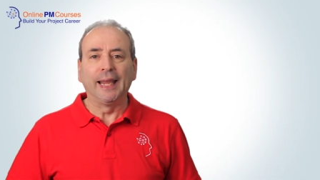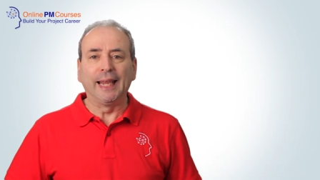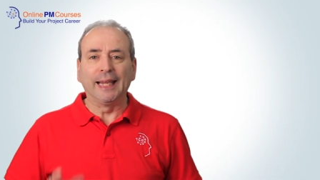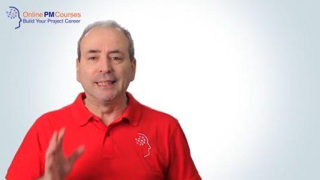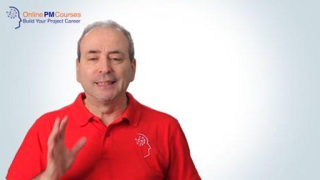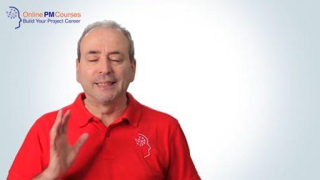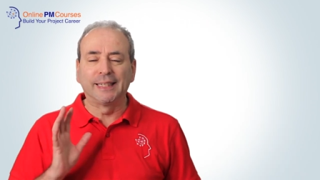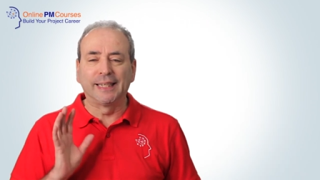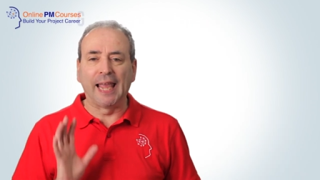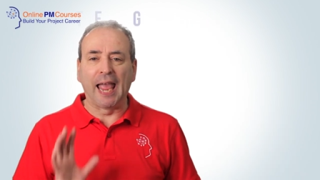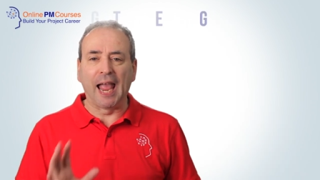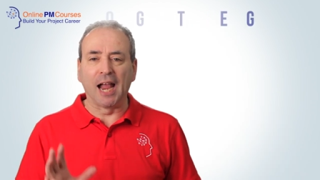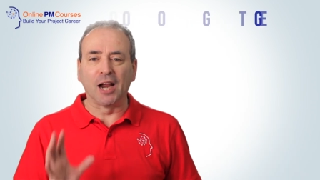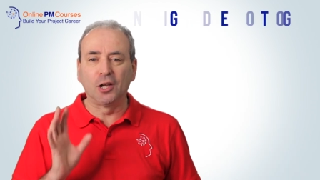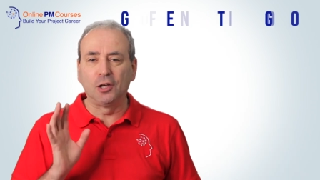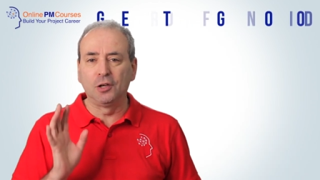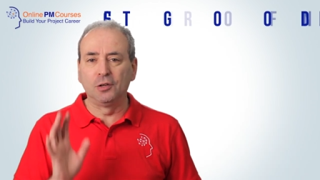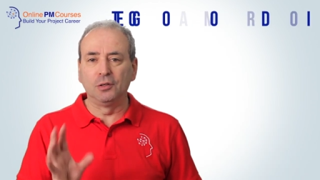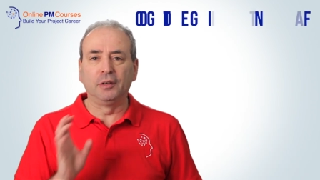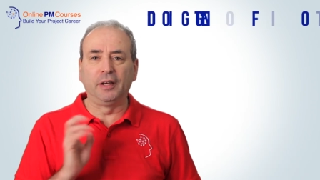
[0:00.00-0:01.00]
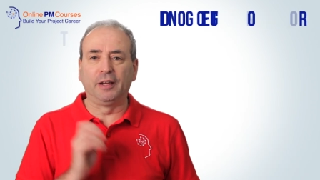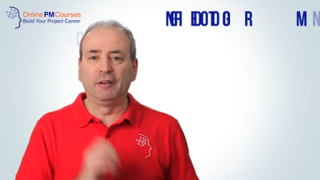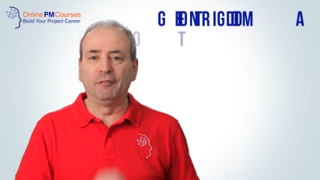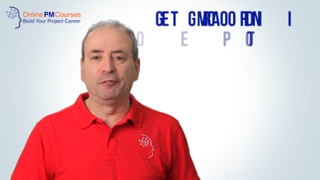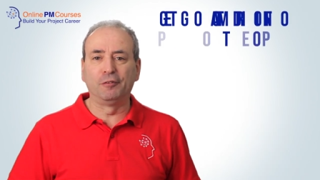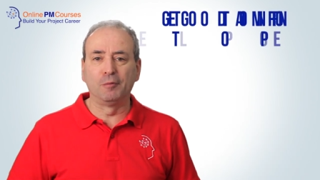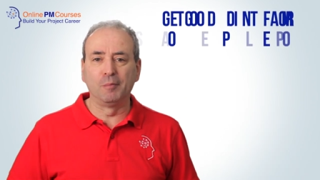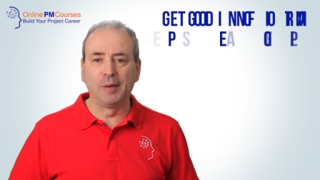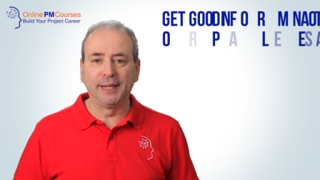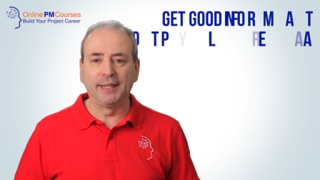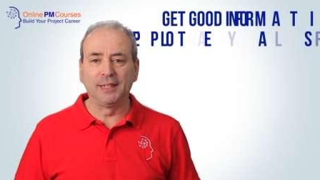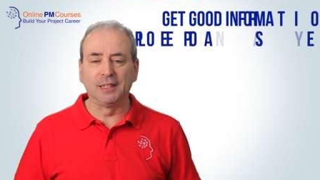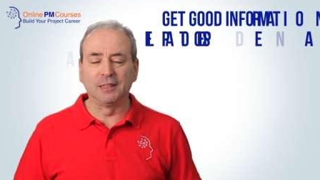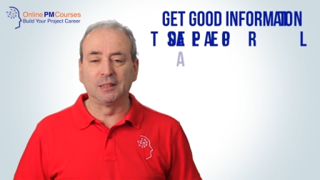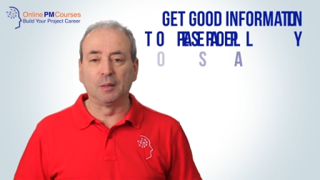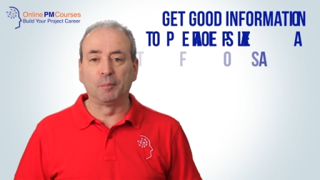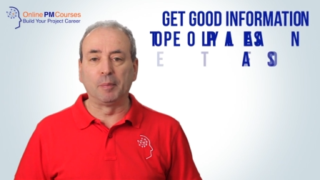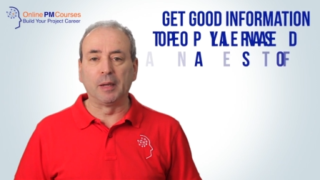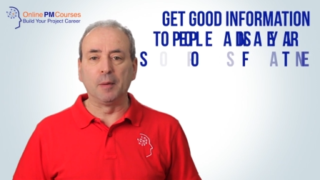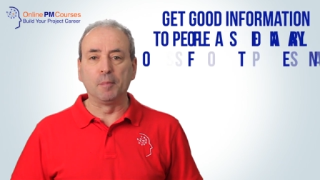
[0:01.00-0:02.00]
is get good information
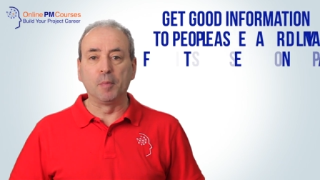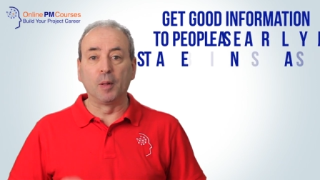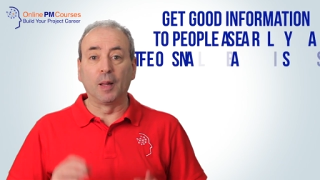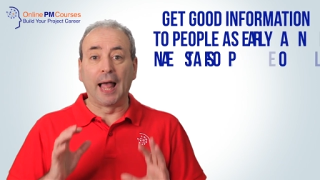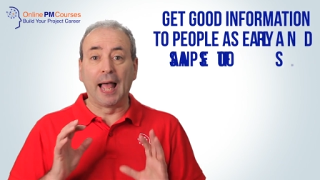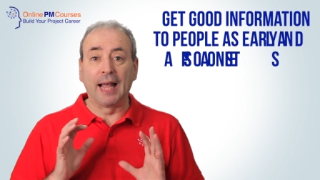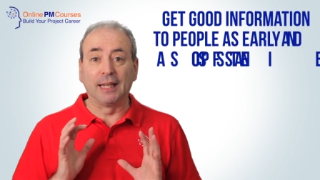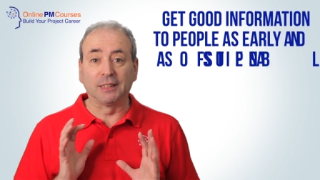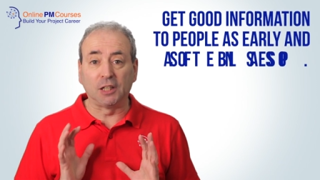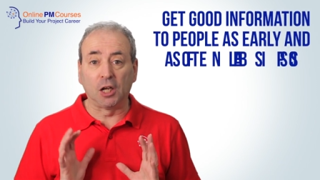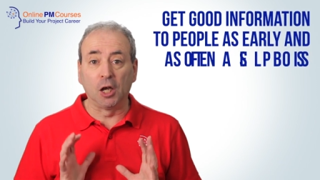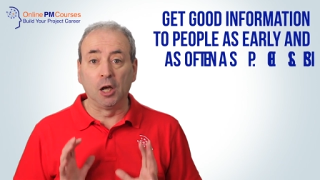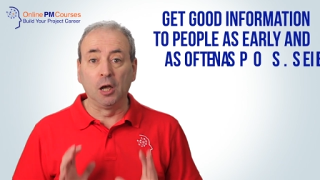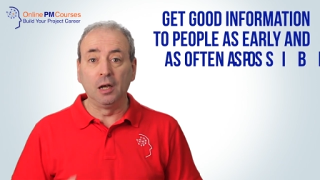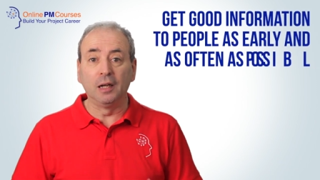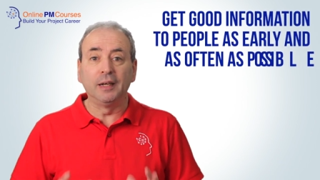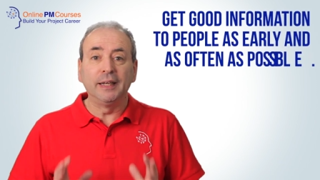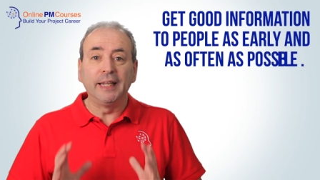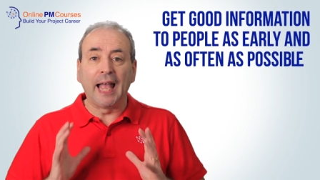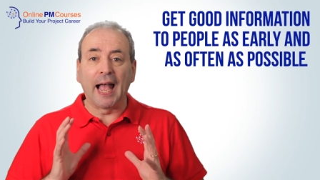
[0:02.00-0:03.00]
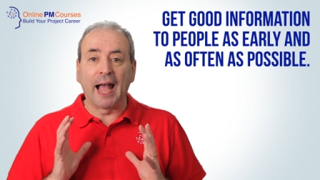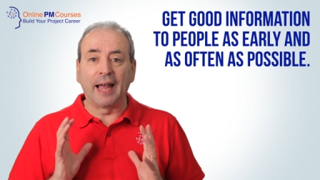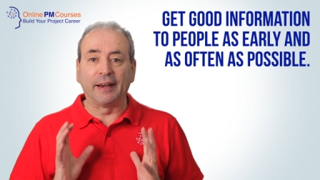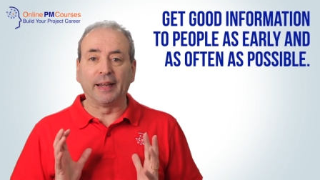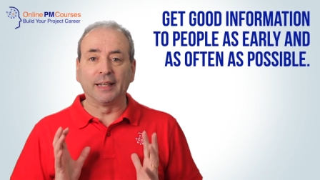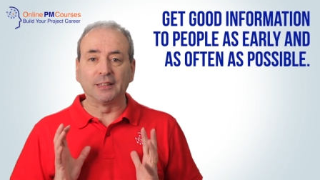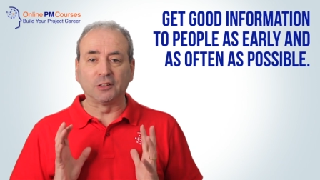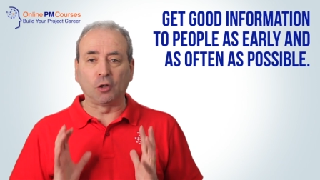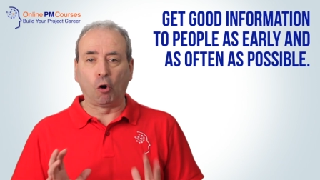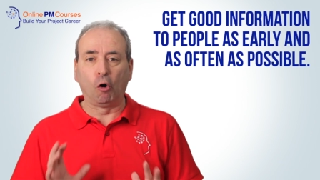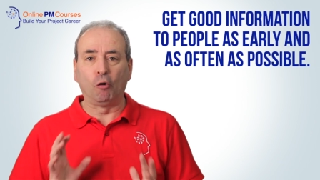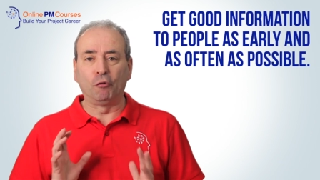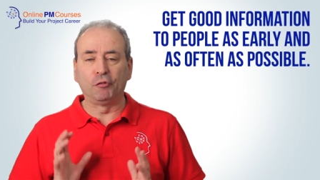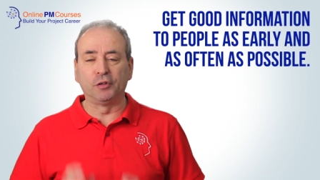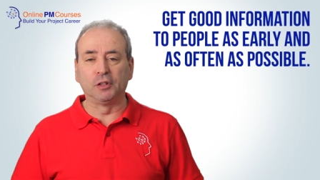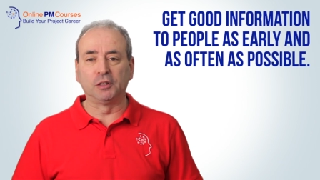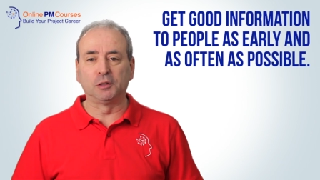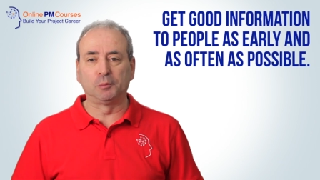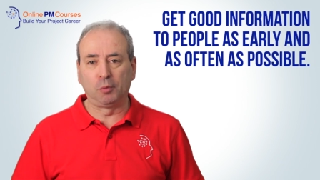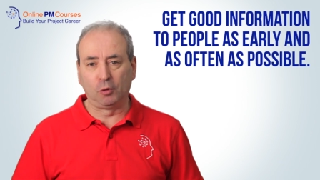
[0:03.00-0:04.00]
to people as early and as
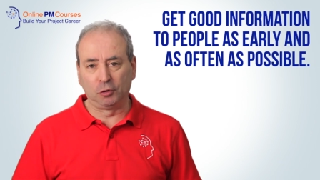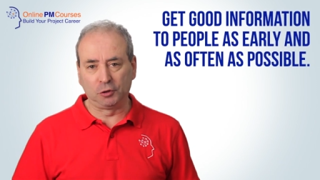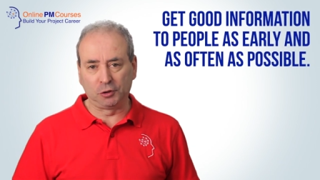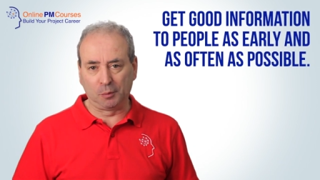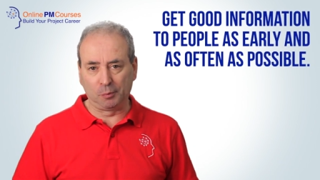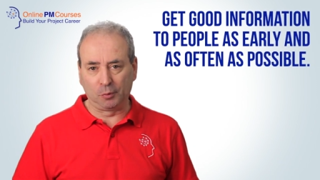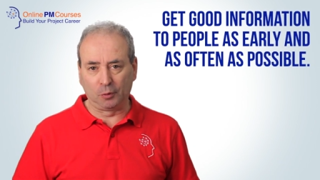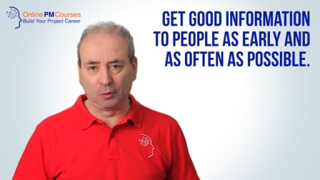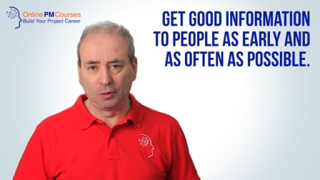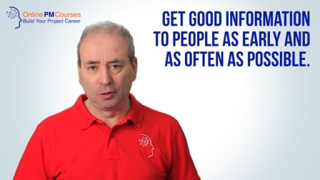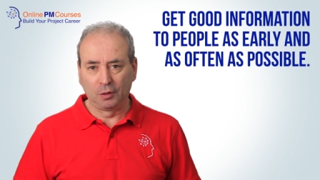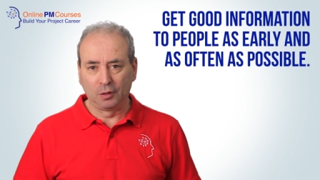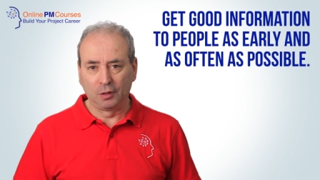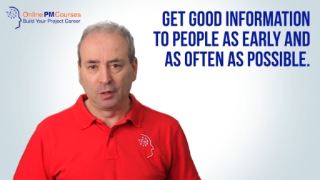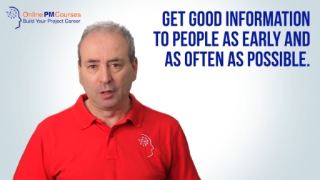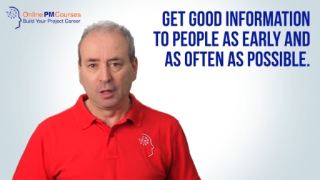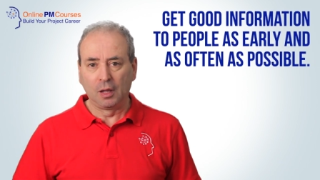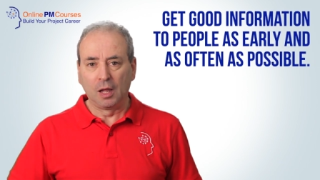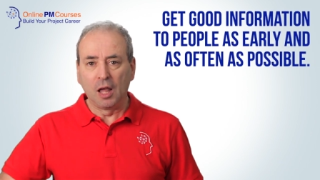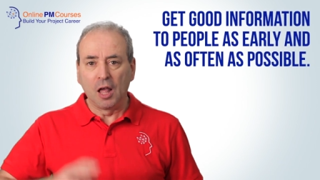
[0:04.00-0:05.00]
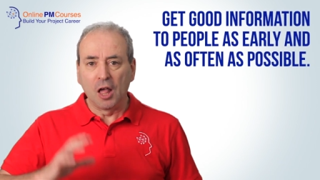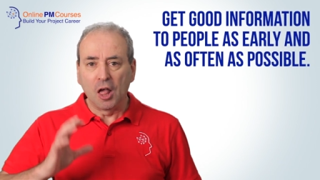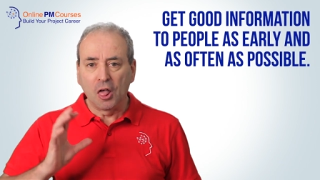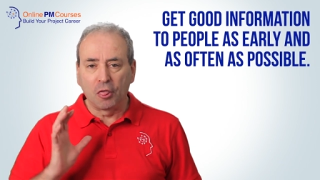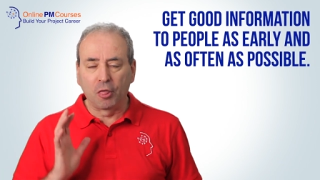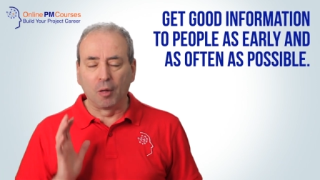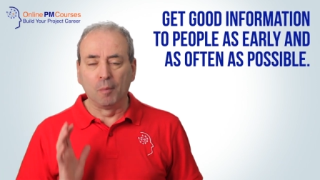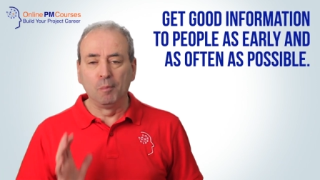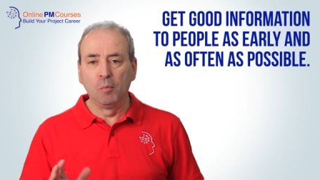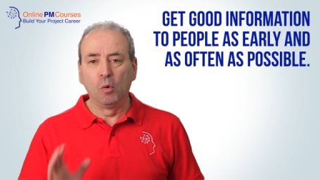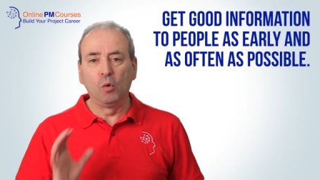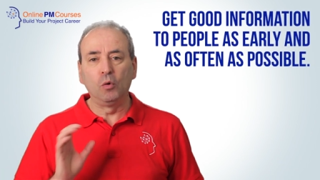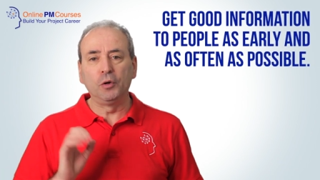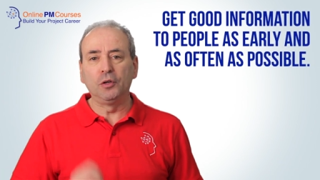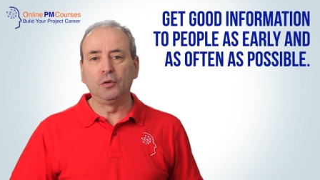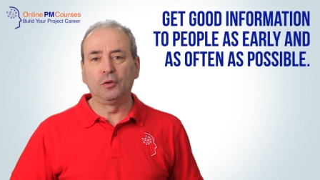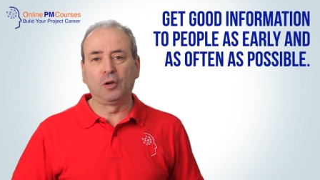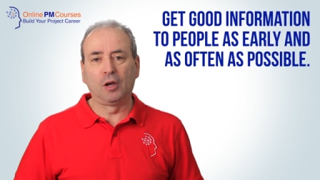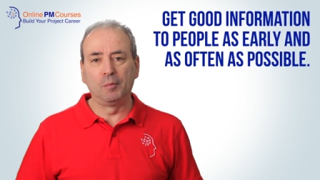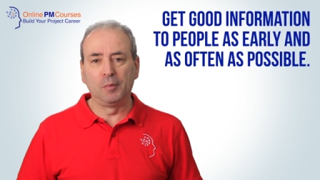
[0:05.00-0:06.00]
often as possible. The more
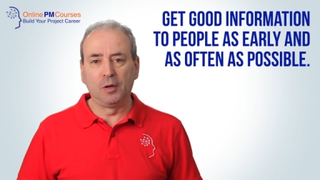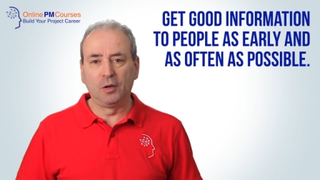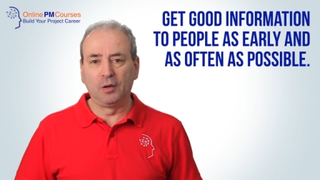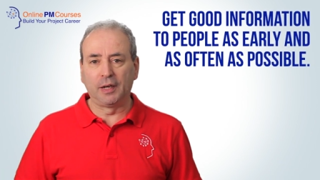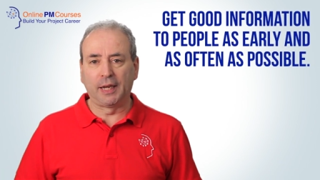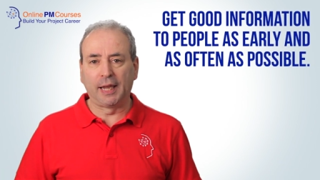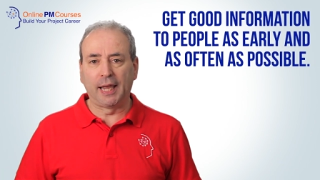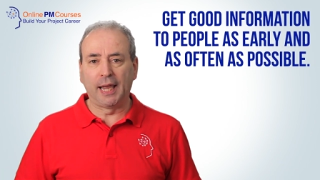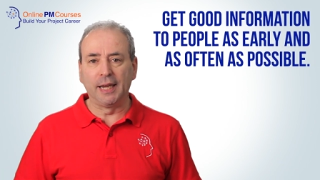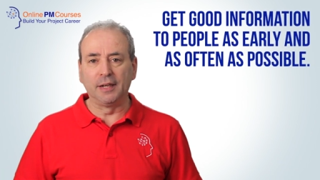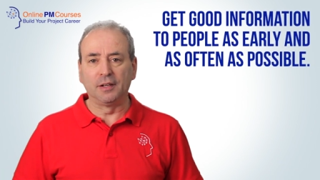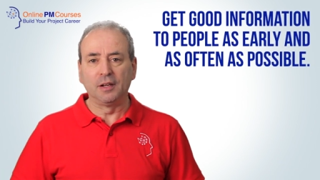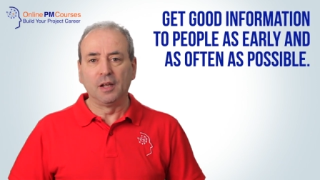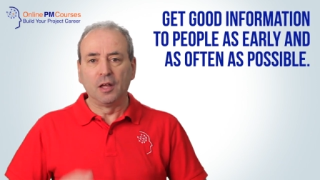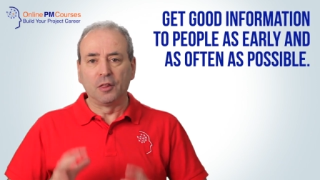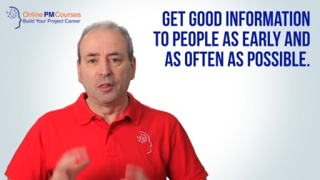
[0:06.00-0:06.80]
you communicate,